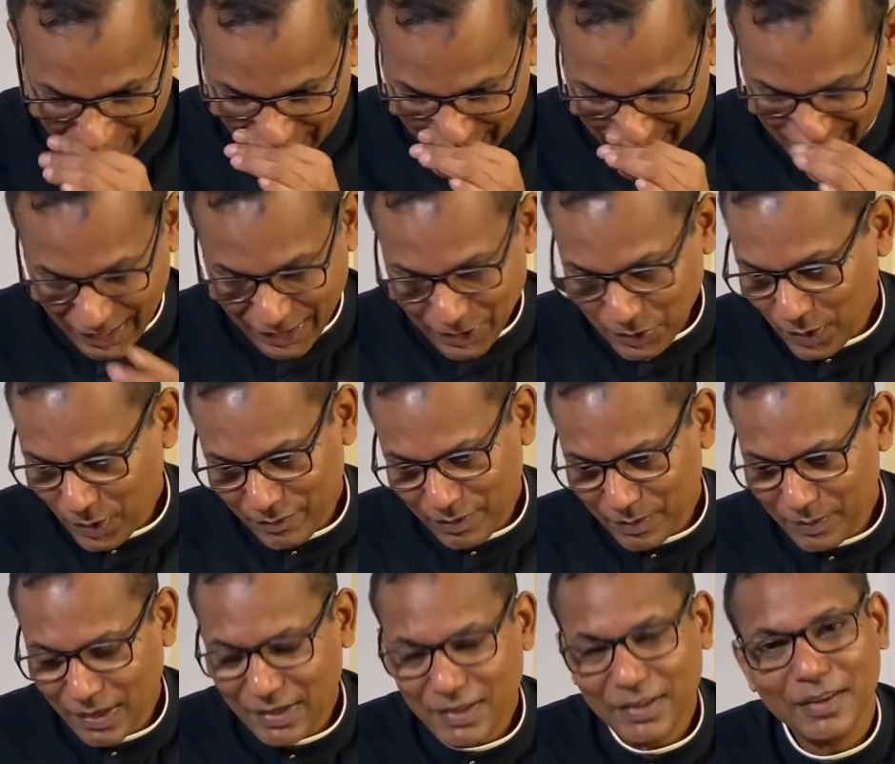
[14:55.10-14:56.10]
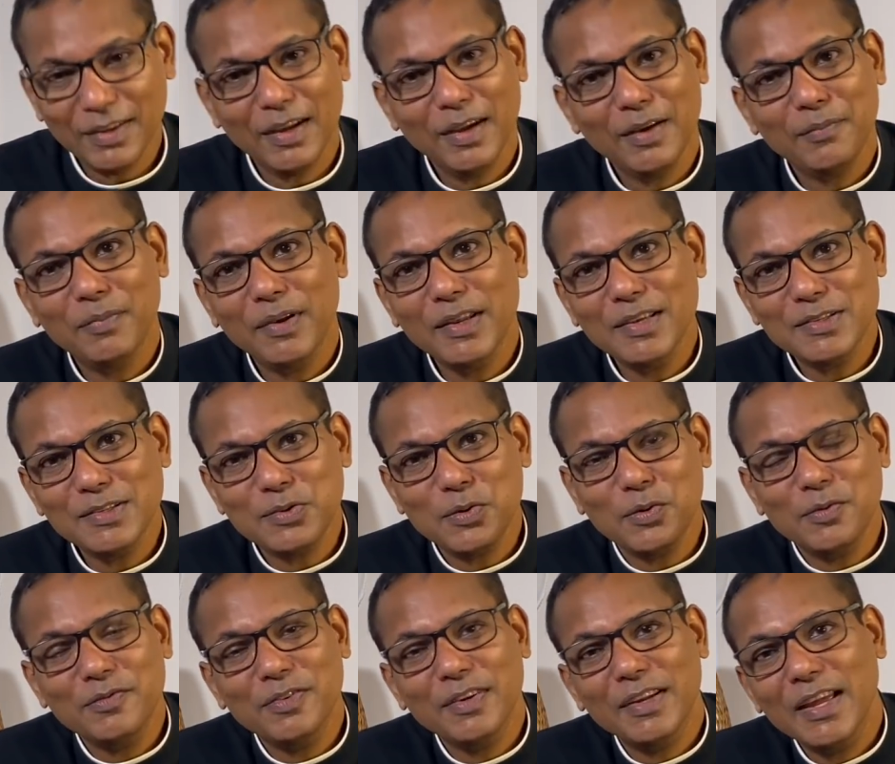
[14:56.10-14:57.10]
Thank you, everybody. Uh, please
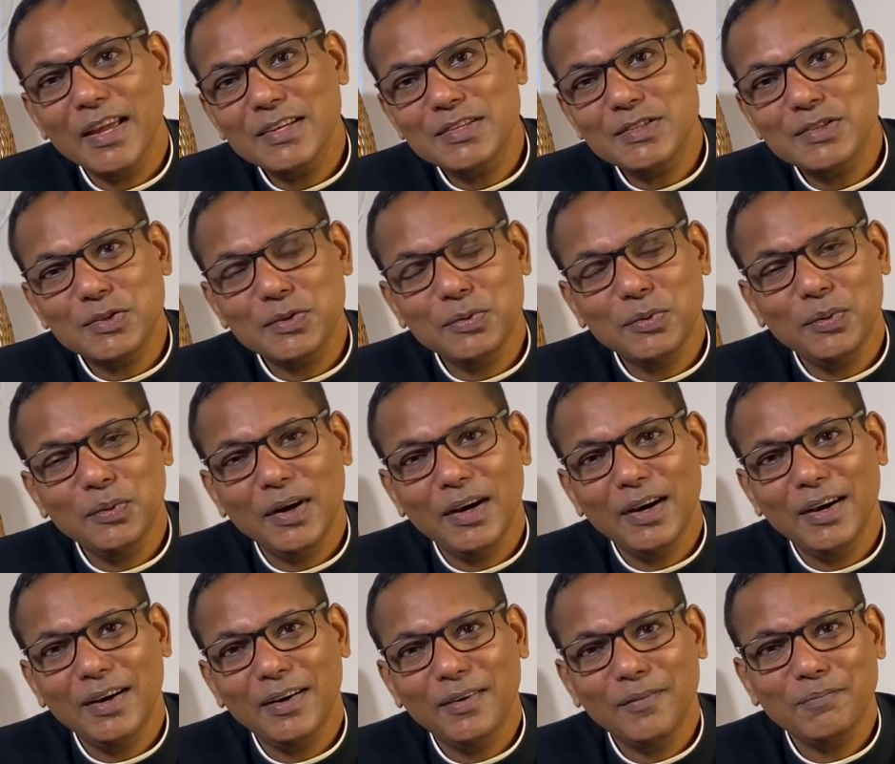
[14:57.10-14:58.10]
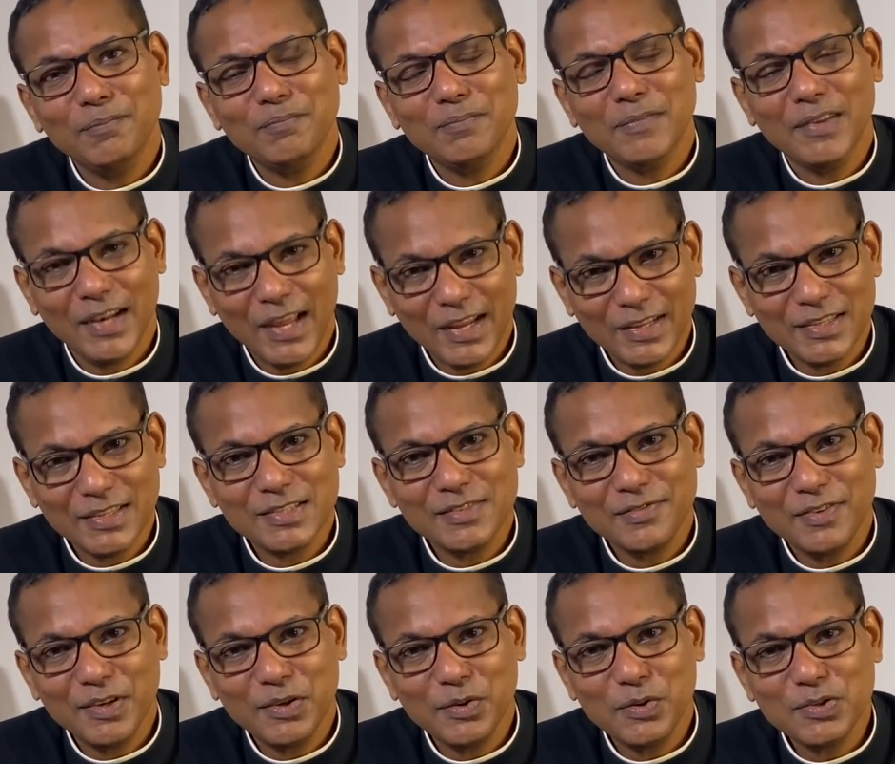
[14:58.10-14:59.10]
don't forget to um, like this
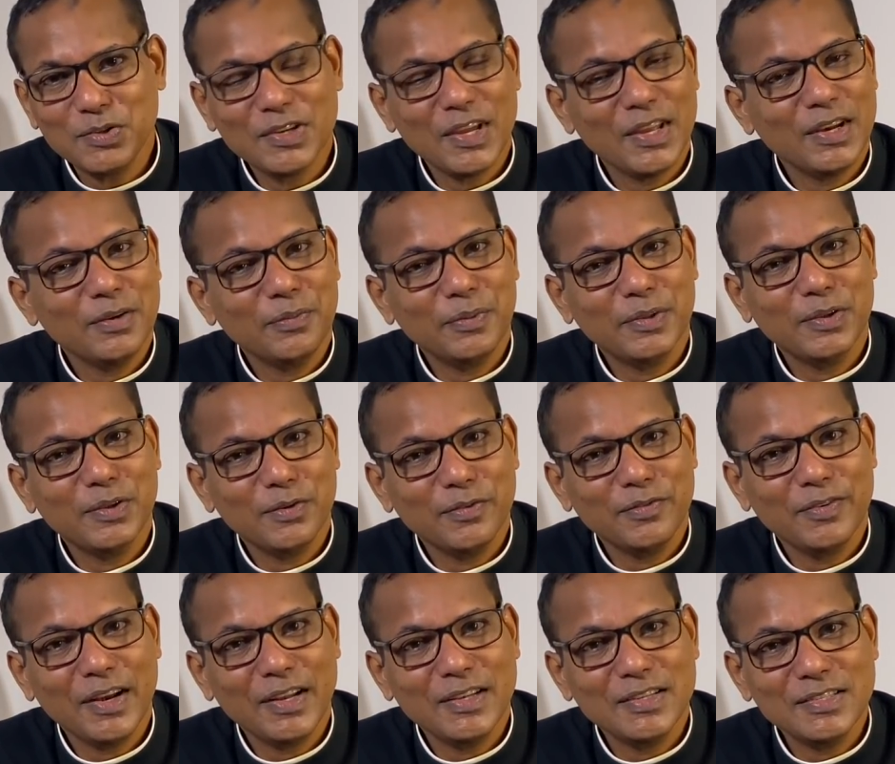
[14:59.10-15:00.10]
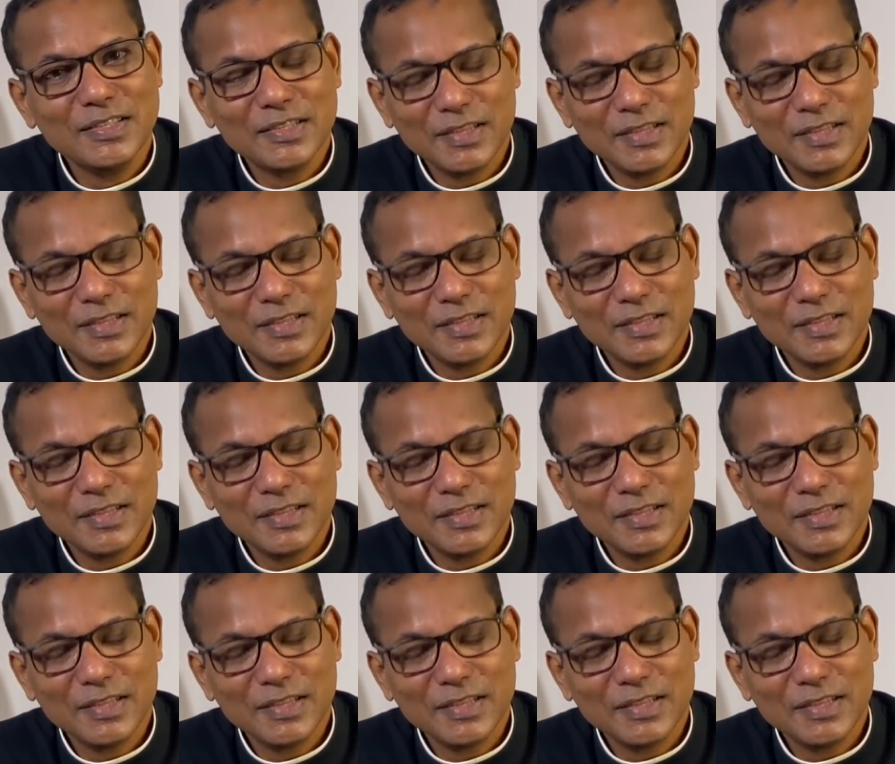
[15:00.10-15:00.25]
video, share it with your friends.